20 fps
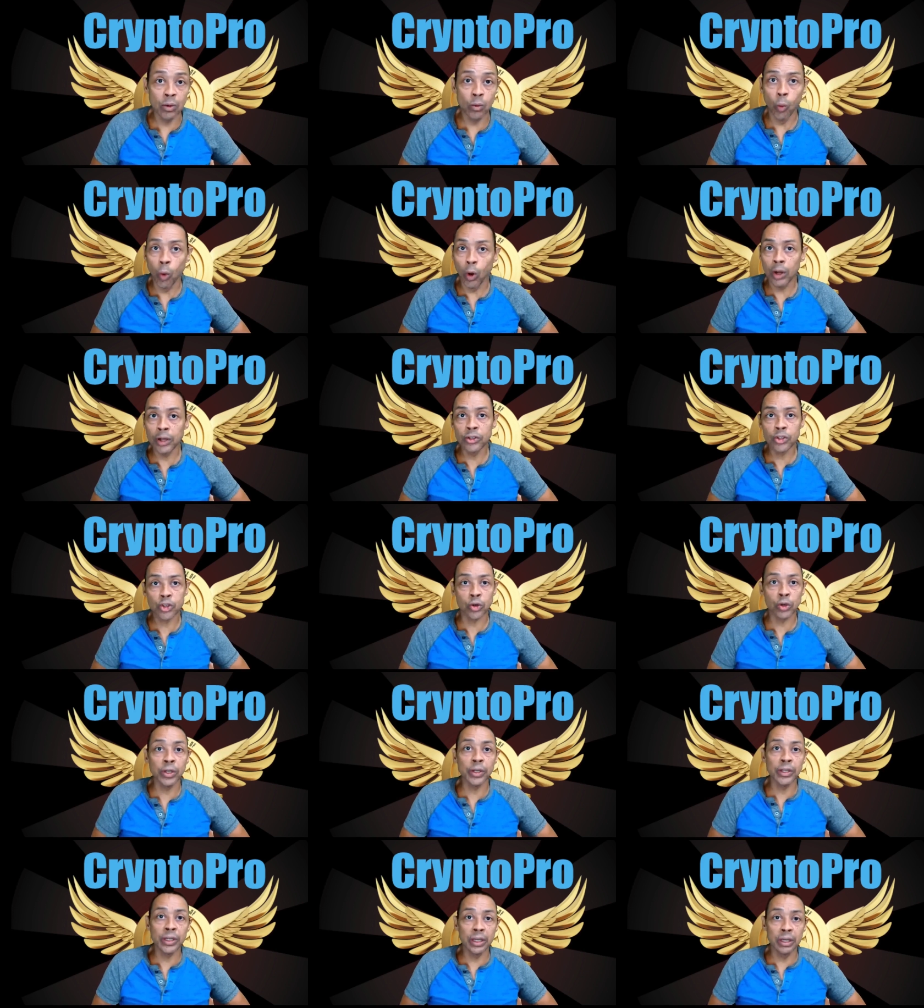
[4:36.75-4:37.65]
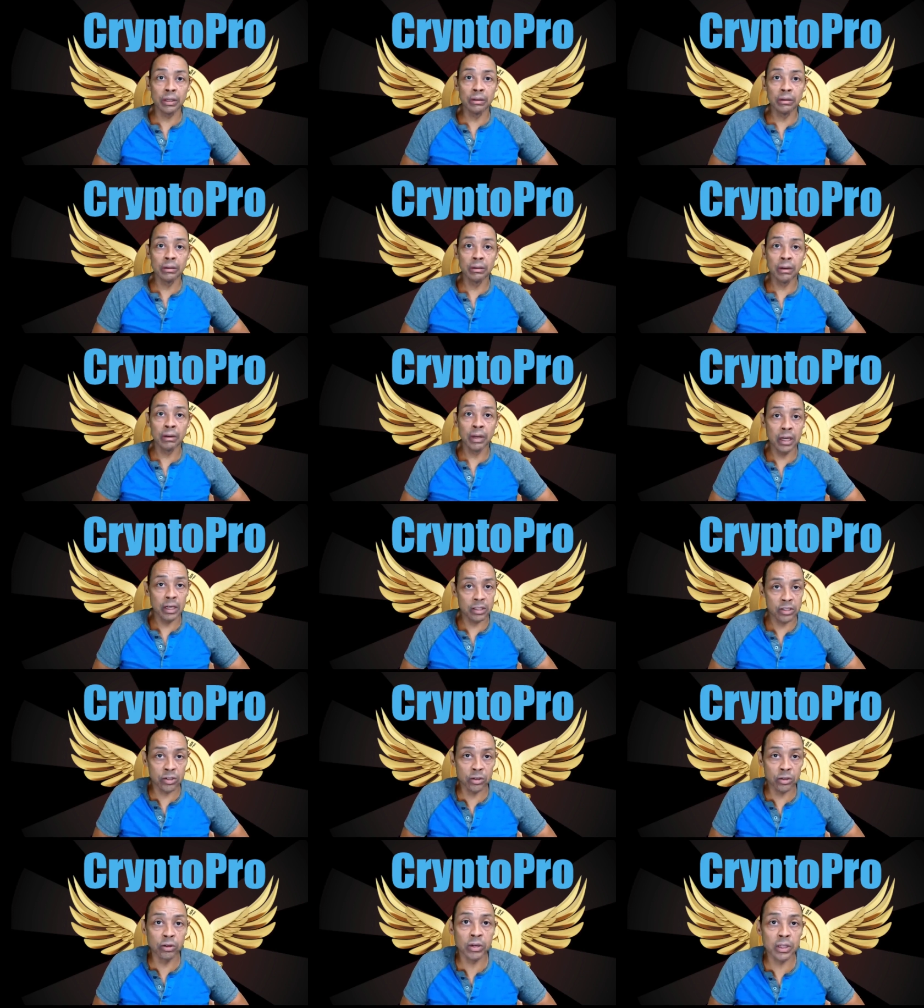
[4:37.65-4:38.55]
1 trillion and a
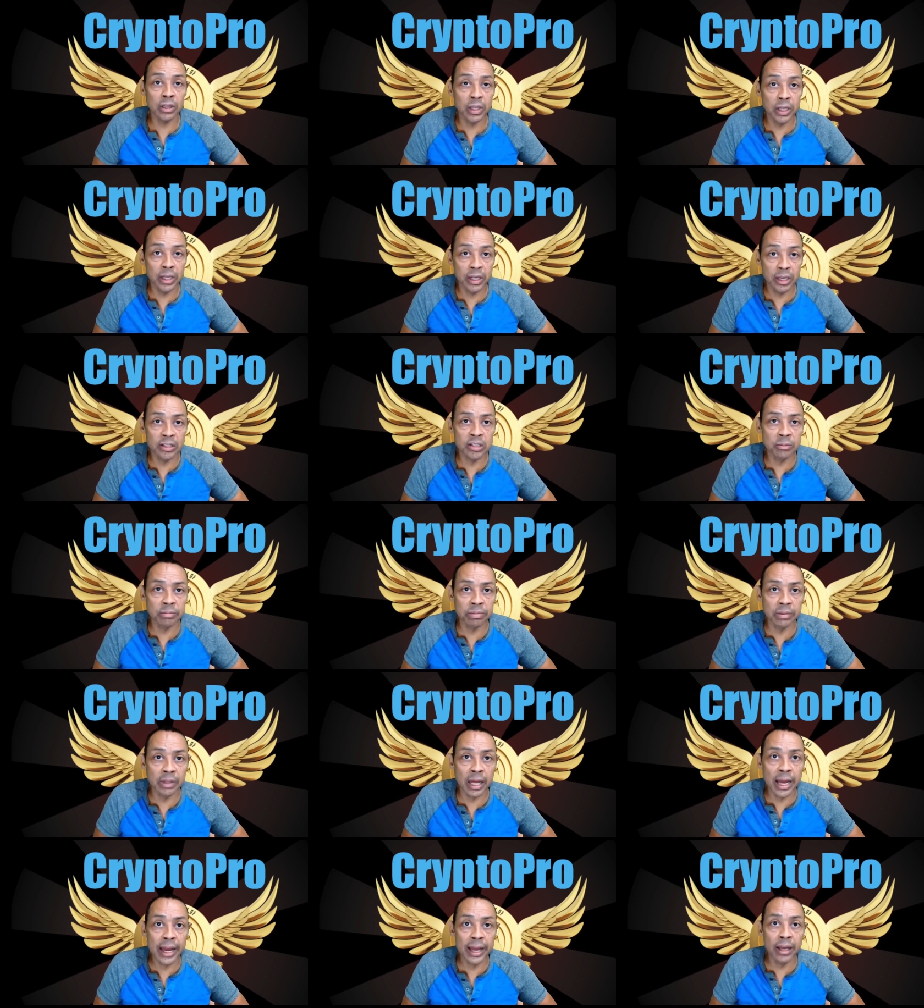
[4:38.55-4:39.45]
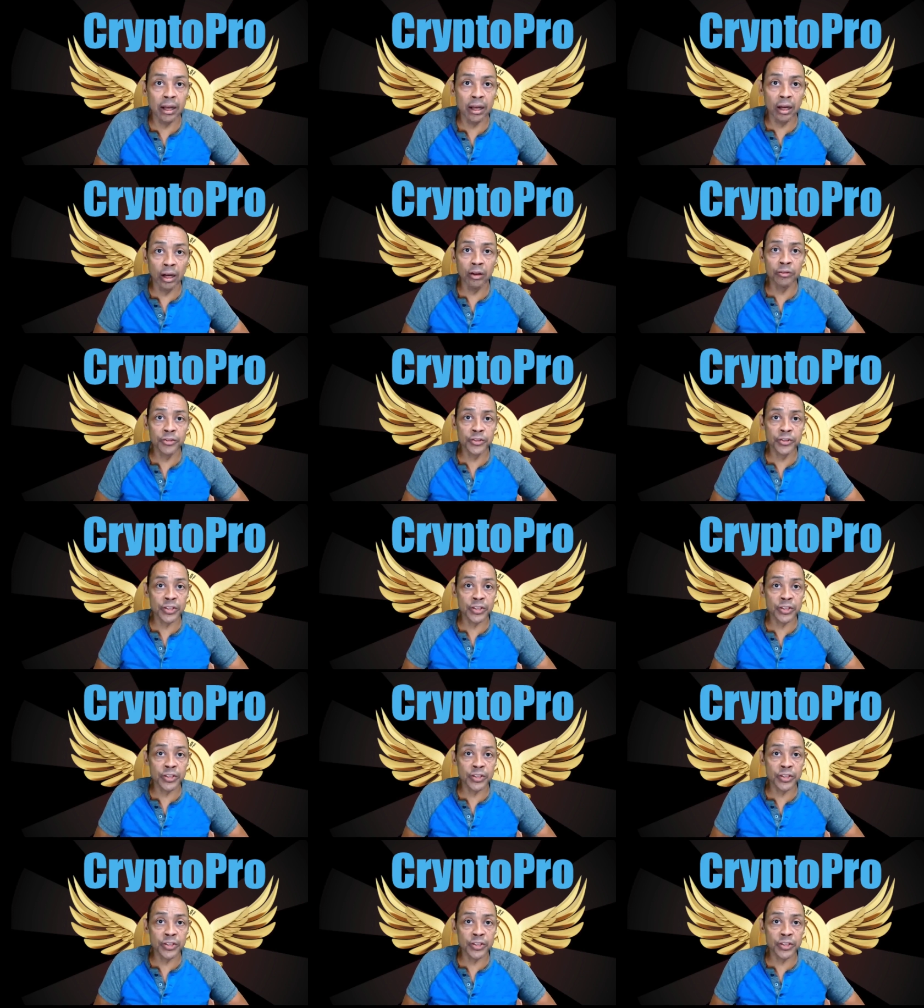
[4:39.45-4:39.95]
circulating supply of,